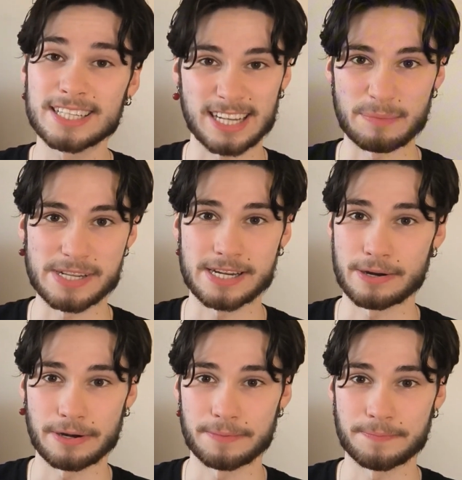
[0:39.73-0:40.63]

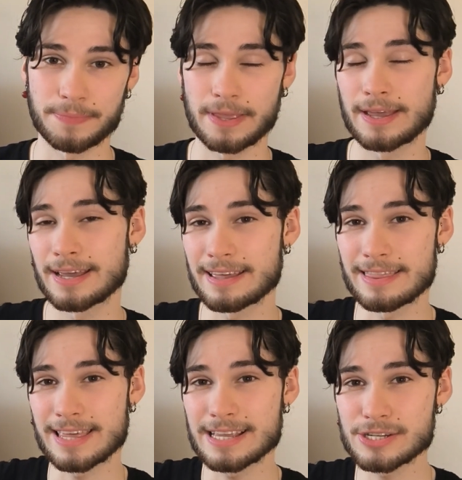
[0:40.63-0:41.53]
Cemetery.
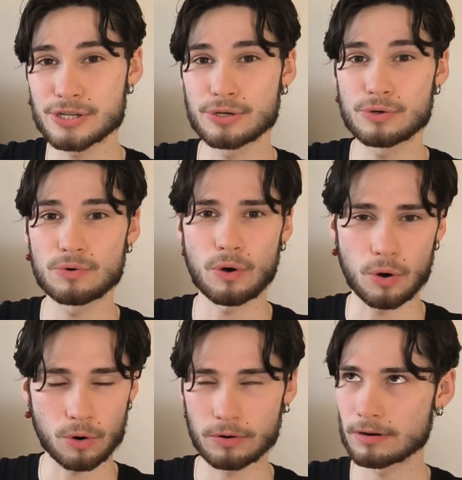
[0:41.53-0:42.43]
These two
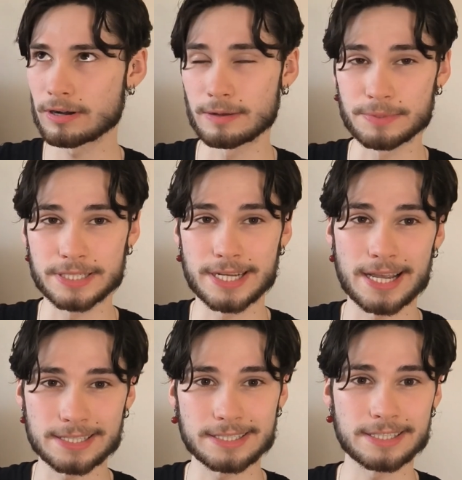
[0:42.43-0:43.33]

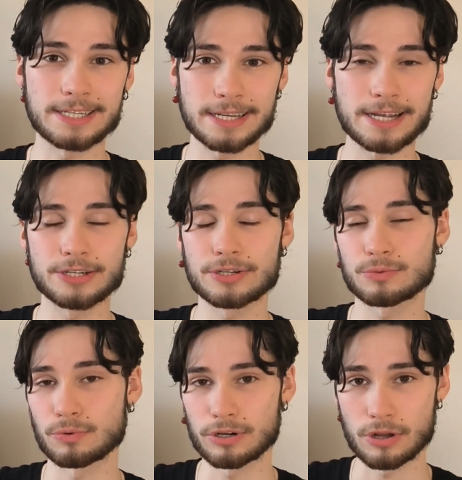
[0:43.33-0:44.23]
horror-obsessed
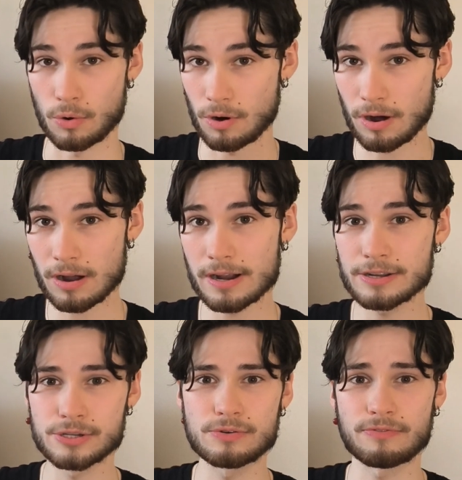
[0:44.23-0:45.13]
teenagers would go
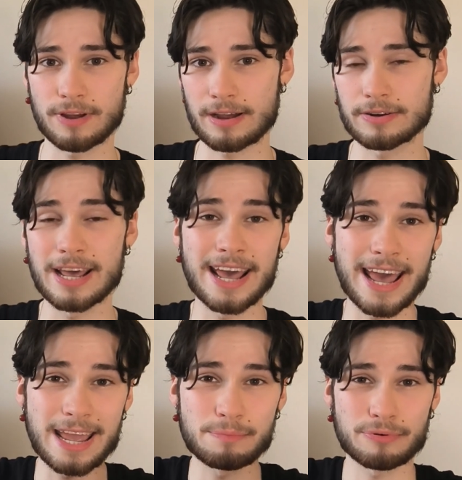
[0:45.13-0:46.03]
on to found
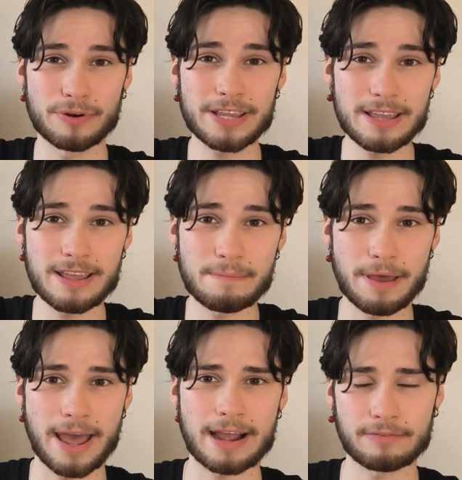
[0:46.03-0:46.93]
a pretty
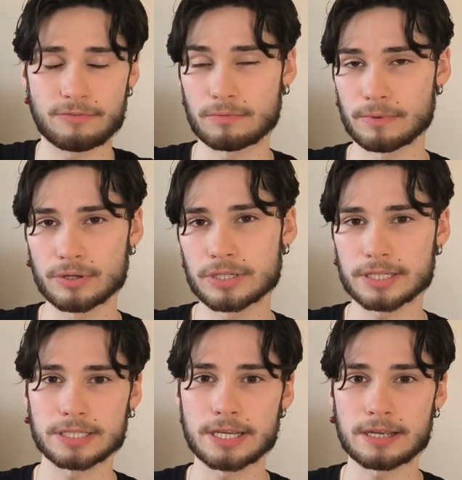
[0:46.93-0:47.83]
impactful
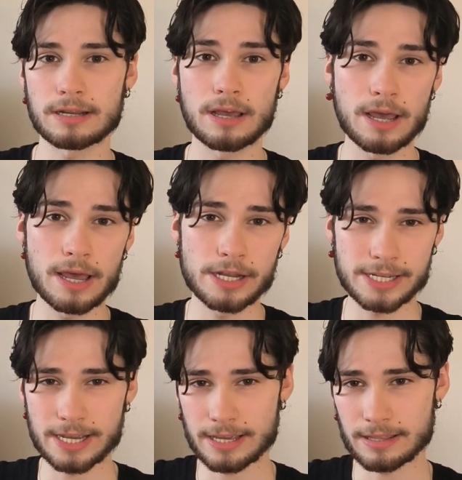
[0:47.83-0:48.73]
music scene,
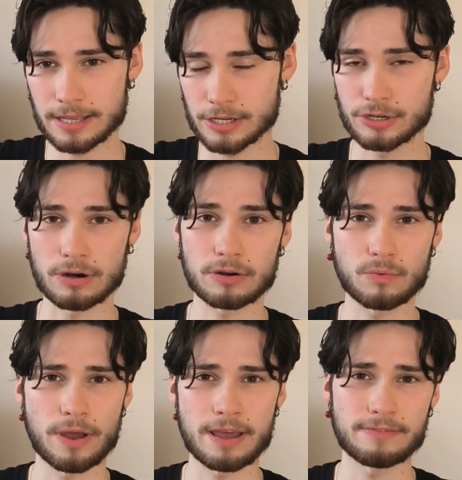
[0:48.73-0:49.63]
taking the
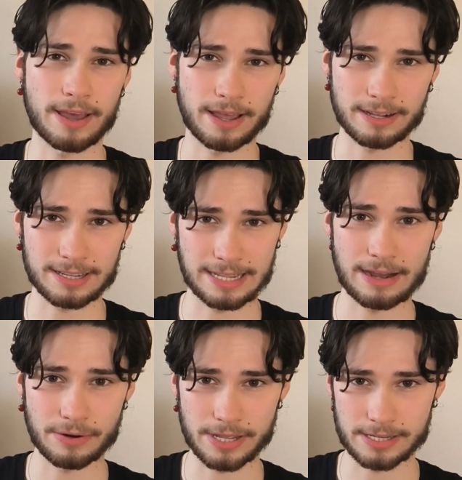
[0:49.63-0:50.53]
dark wave and
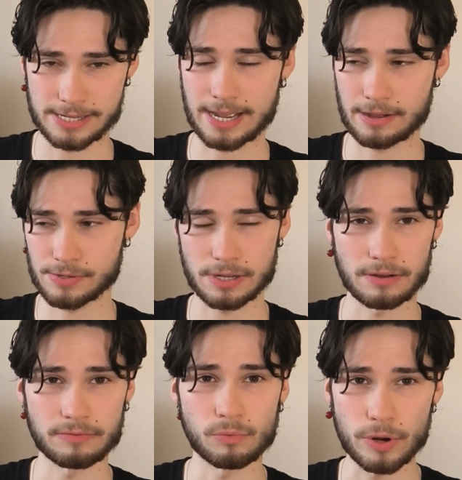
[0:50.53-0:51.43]
cloudy sounds
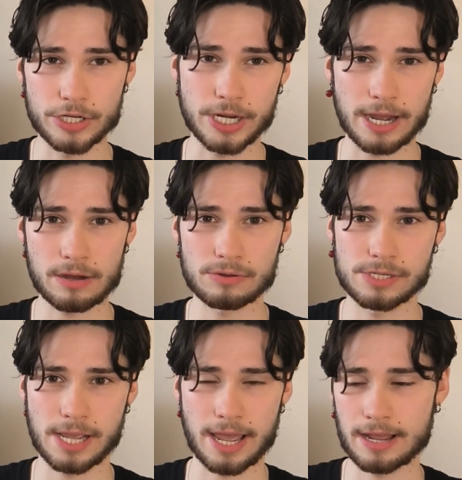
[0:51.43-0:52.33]
of Witch
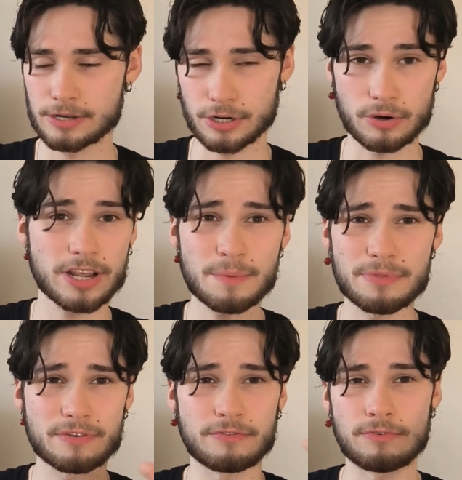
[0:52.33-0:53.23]
House and turning up
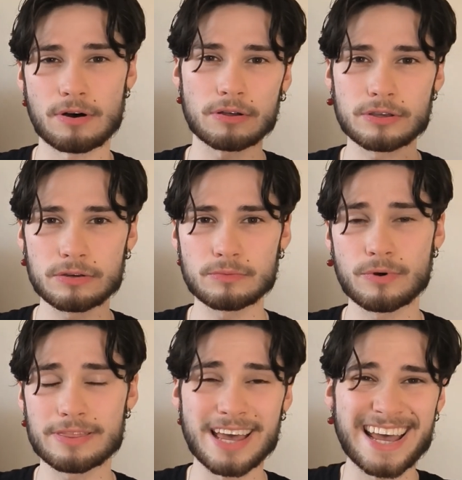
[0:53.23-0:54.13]
the volume
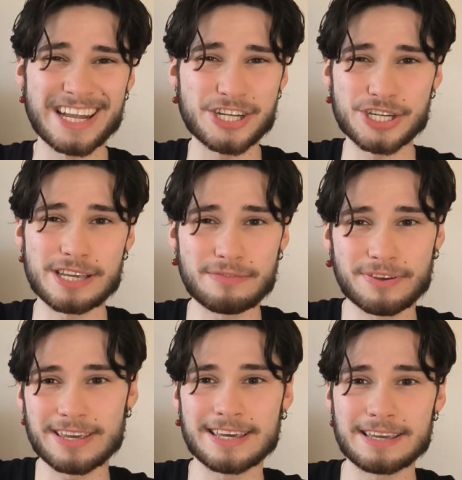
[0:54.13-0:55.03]
with Chief
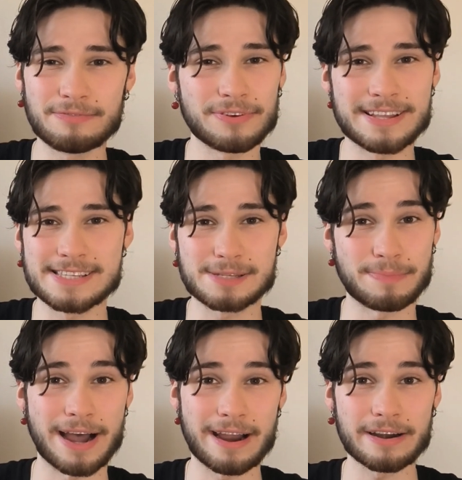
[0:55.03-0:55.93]

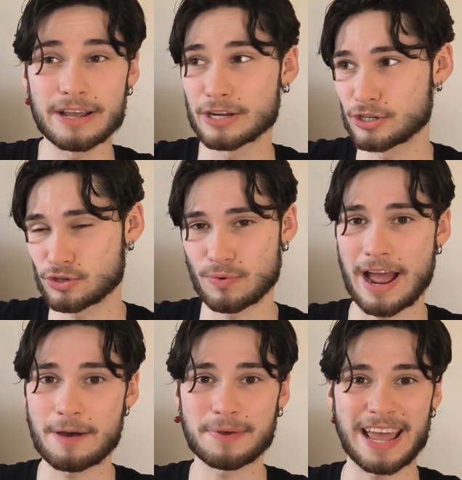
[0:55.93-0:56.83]
Keef-inspired
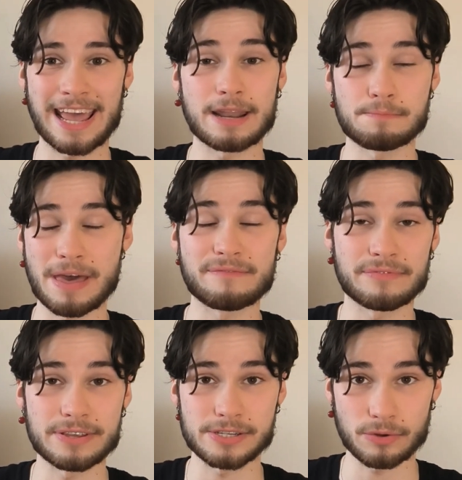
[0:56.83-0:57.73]
trap and
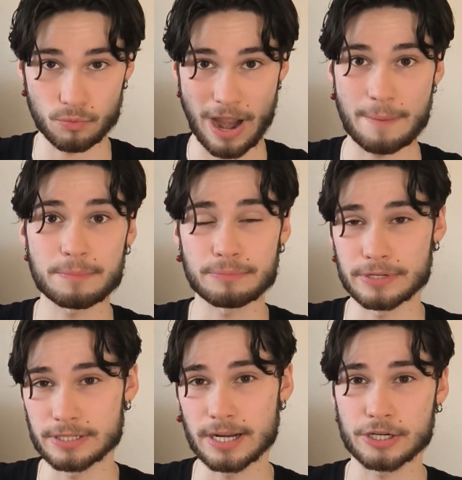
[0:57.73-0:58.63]
Memphis rap
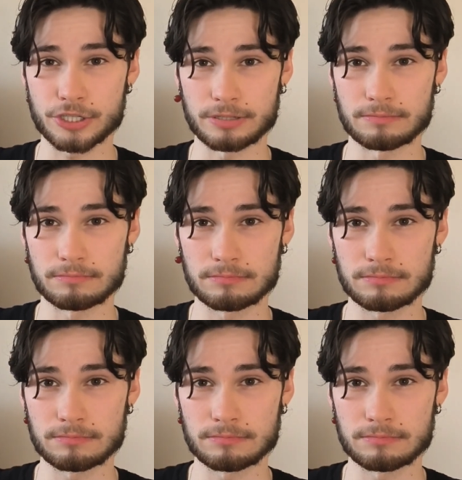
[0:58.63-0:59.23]
production.